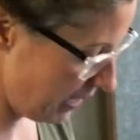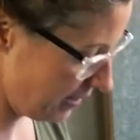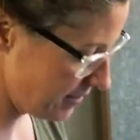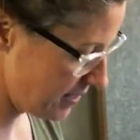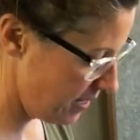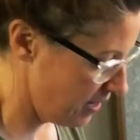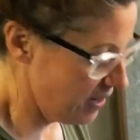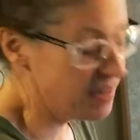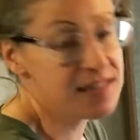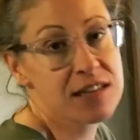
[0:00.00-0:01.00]
my hands.
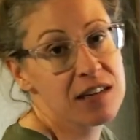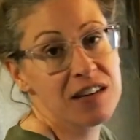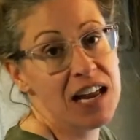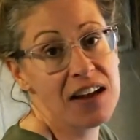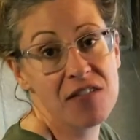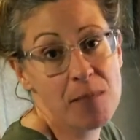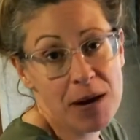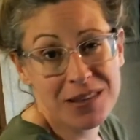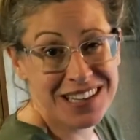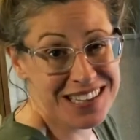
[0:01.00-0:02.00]
It's going to have
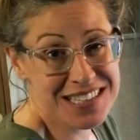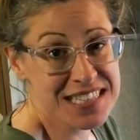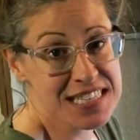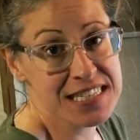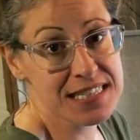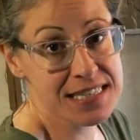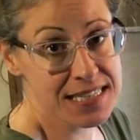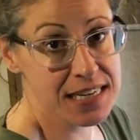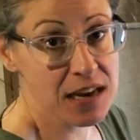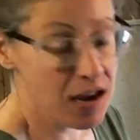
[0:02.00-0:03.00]
about the
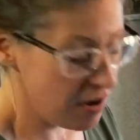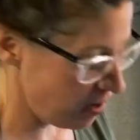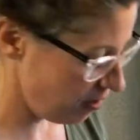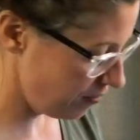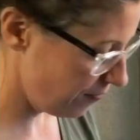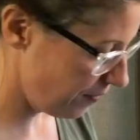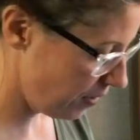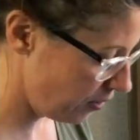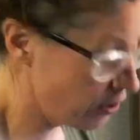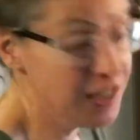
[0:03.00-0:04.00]
consistency of
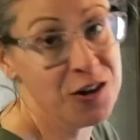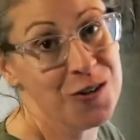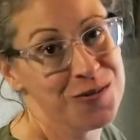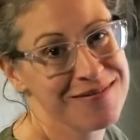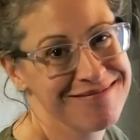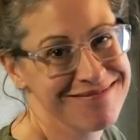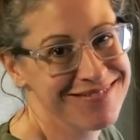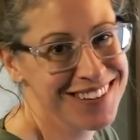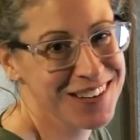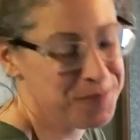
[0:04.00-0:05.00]
cookie dough,
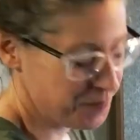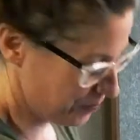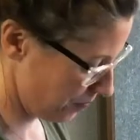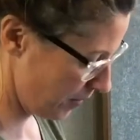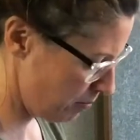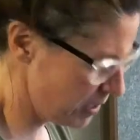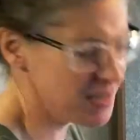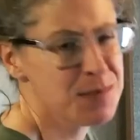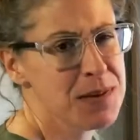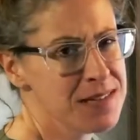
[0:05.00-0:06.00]

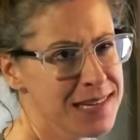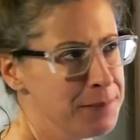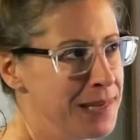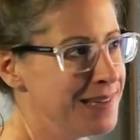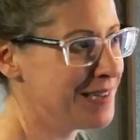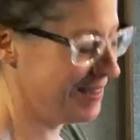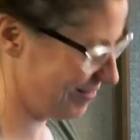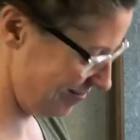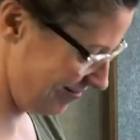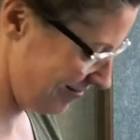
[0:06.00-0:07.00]
but it smells like meat.